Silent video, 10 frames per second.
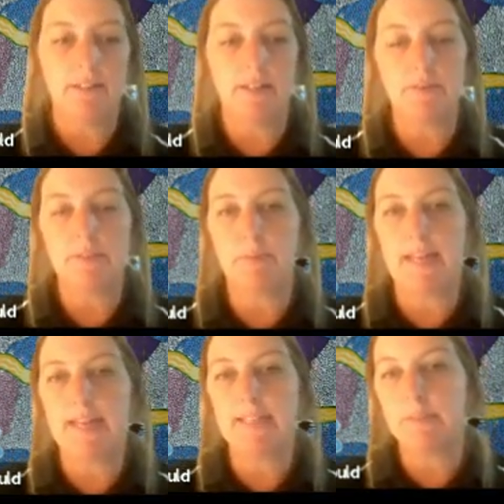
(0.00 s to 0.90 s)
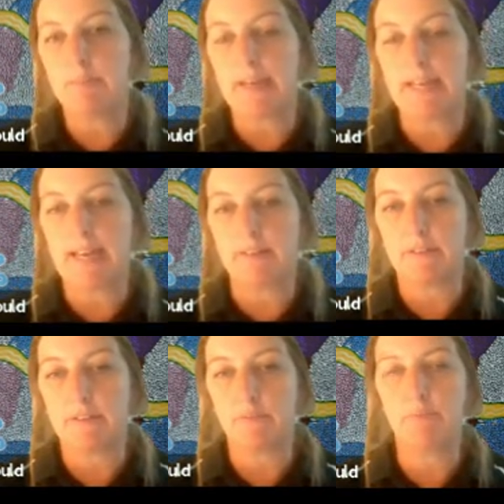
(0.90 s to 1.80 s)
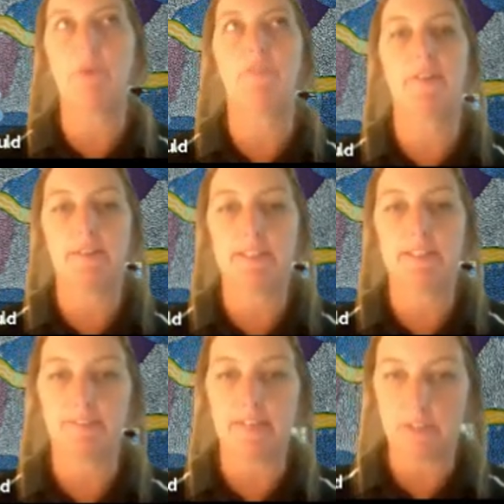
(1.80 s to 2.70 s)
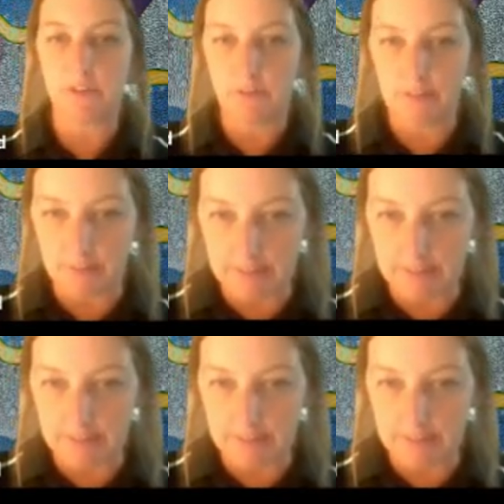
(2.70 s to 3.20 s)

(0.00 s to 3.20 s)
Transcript: there was plans by council, Port Fairy's in Victoria,